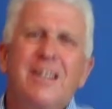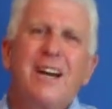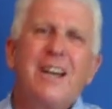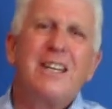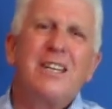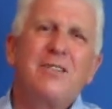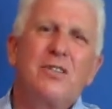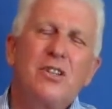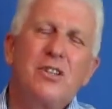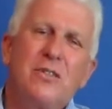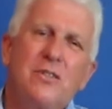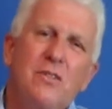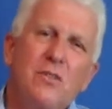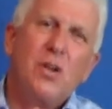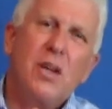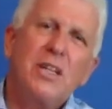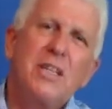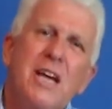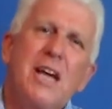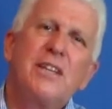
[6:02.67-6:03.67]
the day, you've
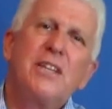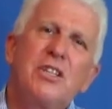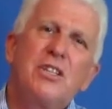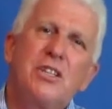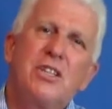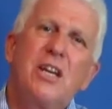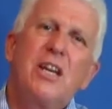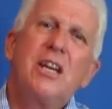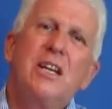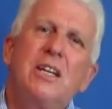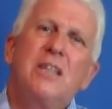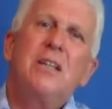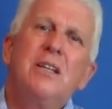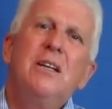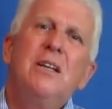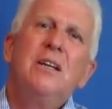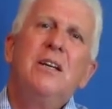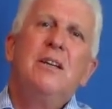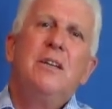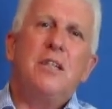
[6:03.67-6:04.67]
got the understanding
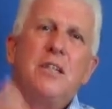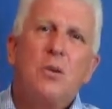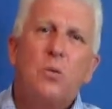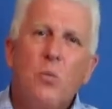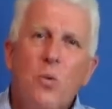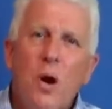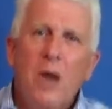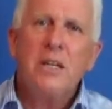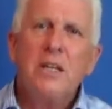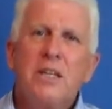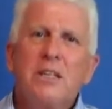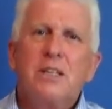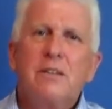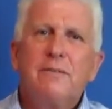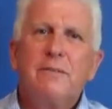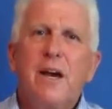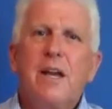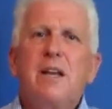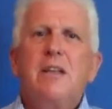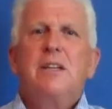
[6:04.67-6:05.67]
that you're widening the
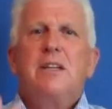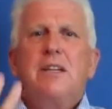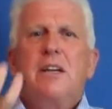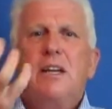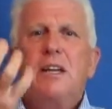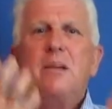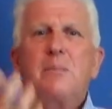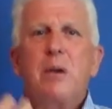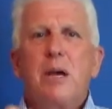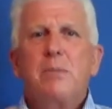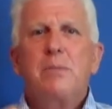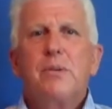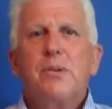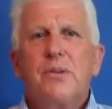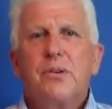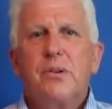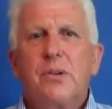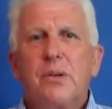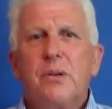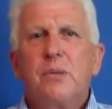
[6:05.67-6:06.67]
funnel, you're getting people
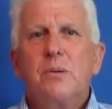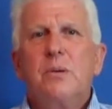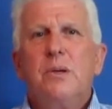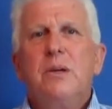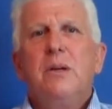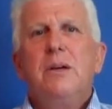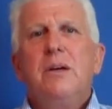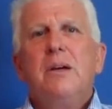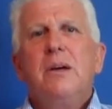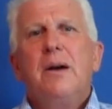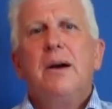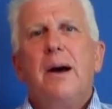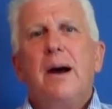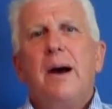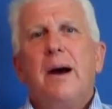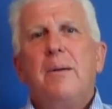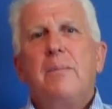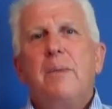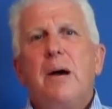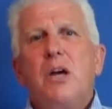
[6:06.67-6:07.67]
through,
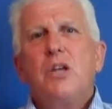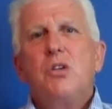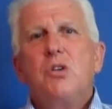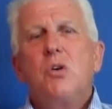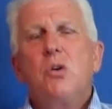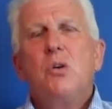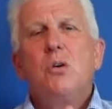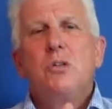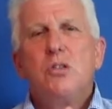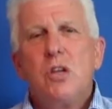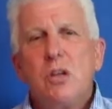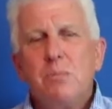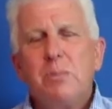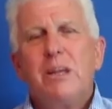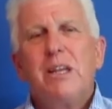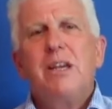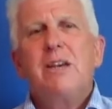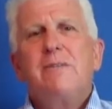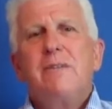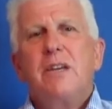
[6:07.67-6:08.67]
you
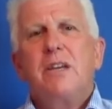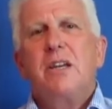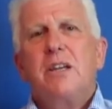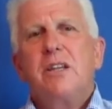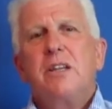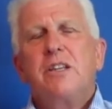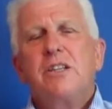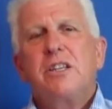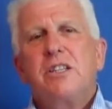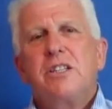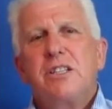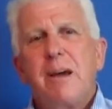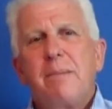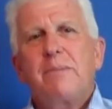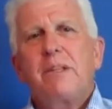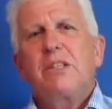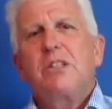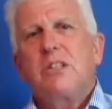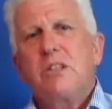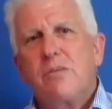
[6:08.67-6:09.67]
believe in it, and this is
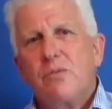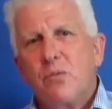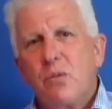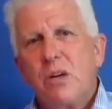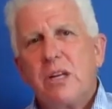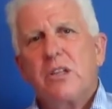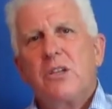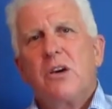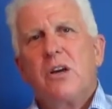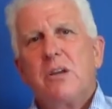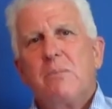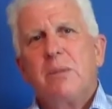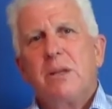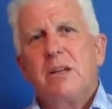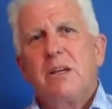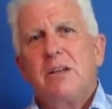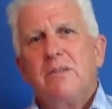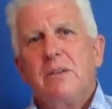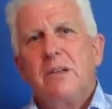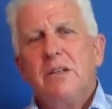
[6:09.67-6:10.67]
something that you've really got to
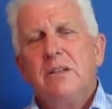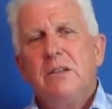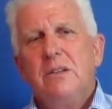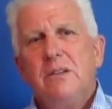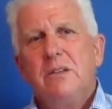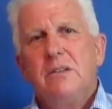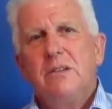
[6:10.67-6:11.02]
believe in.